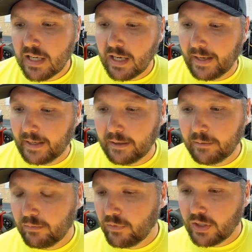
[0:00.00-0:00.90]

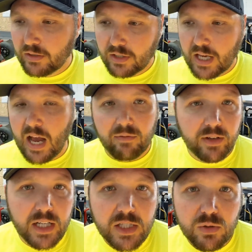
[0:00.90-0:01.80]
The
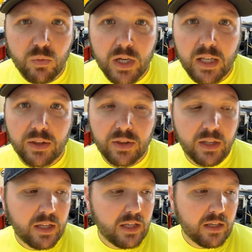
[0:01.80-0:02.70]
confidence with
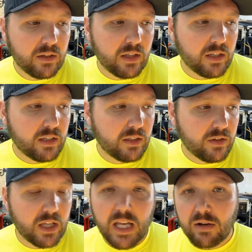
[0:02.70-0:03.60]

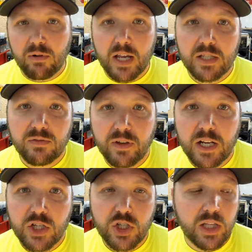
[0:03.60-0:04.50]
the heat race
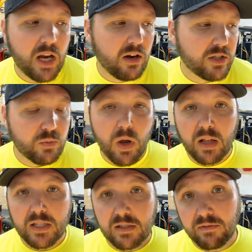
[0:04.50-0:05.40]
finish there, as
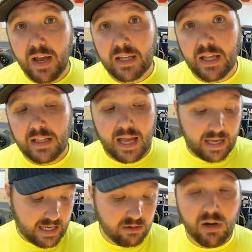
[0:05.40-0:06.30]
well as the fact that that
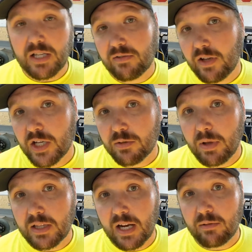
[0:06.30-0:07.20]
heat race finish
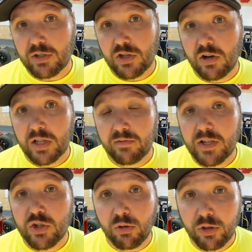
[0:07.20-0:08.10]
meant that I was starting the
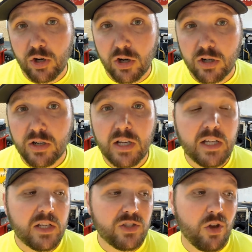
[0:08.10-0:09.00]
feature third,
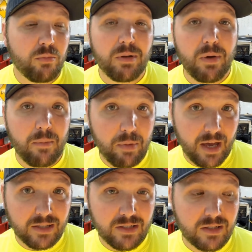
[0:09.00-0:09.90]
so it would be my
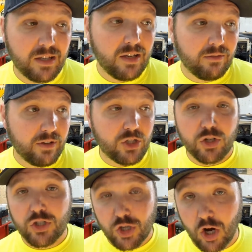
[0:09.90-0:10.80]
best
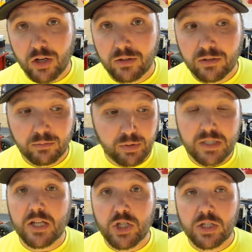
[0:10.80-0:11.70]
feature start
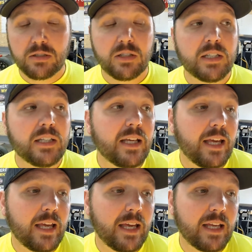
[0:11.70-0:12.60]
position,
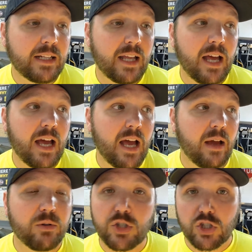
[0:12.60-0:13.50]
and
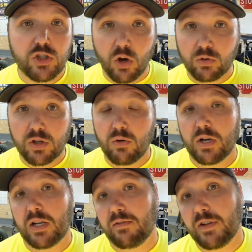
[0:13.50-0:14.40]
I was stoked going
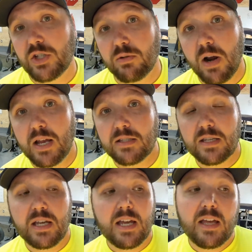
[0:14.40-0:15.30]
into the feature race.
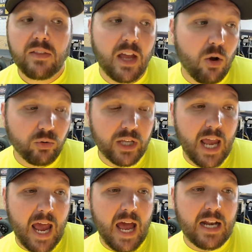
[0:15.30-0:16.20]
They only
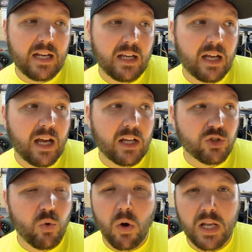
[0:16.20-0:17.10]
had a
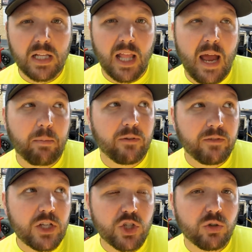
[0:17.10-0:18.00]
20 lap
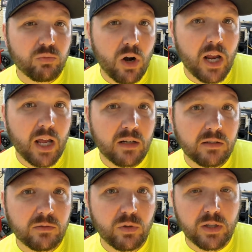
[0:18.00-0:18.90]
feature
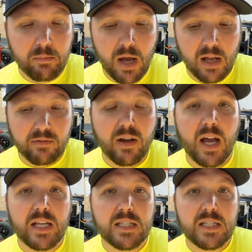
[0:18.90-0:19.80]
ran with the
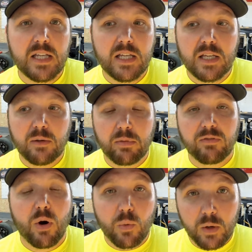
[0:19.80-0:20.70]
modifieds
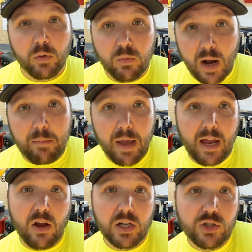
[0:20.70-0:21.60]
before we were right
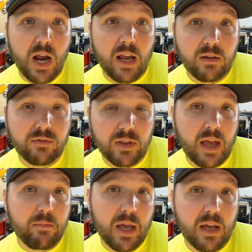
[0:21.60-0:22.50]
back on track for
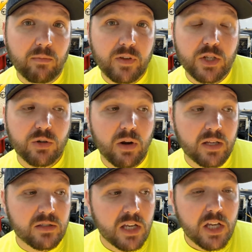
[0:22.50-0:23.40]
that makeup feature
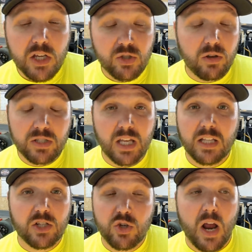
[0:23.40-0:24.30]
race. So I was
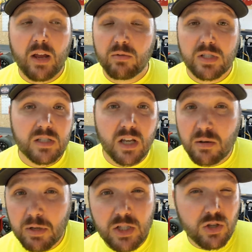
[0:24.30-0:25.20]
thinking the track wasn't going
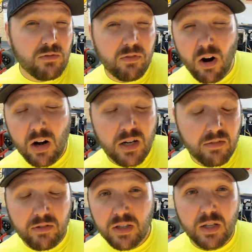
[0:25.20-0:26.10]
to be too far
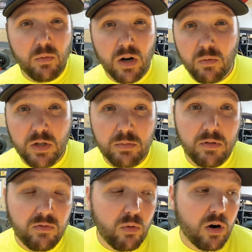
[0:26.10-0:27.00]
different than what it was
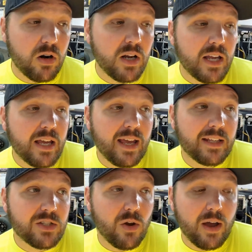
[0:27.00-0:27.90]
before.
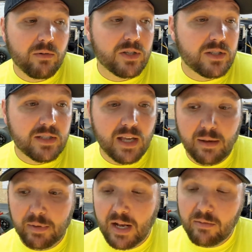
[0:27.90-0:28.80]
And so I was
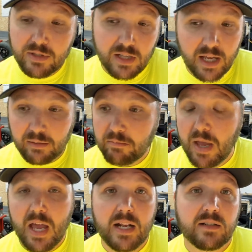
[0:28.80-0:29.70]
like,
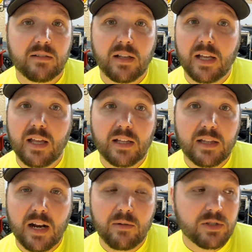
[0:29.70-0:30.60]
man, I
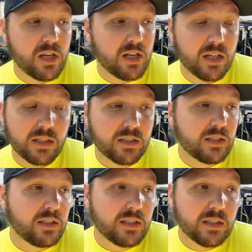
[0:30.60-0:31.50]
thought I was gonna
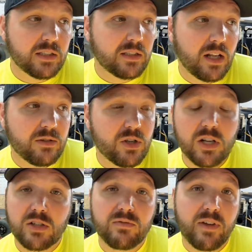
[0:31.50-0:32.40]

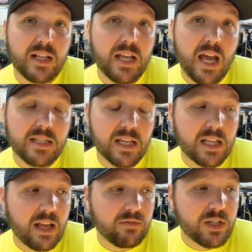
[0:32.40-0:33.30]
do fantastic
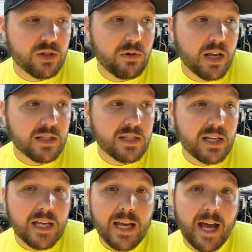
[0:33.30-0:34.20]
in that feature race.
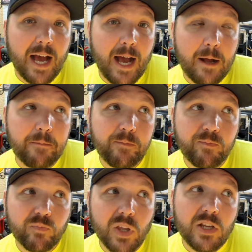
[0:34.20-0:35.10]

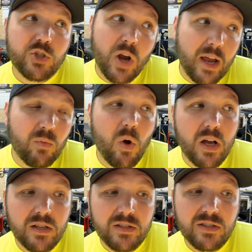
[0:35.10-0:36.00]
Track
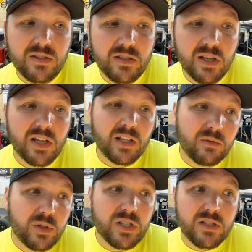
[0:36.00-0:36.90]
was
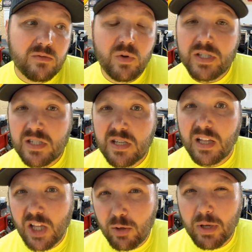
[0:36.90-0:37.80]
a
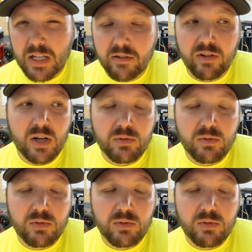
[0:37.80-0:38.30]
little bit different.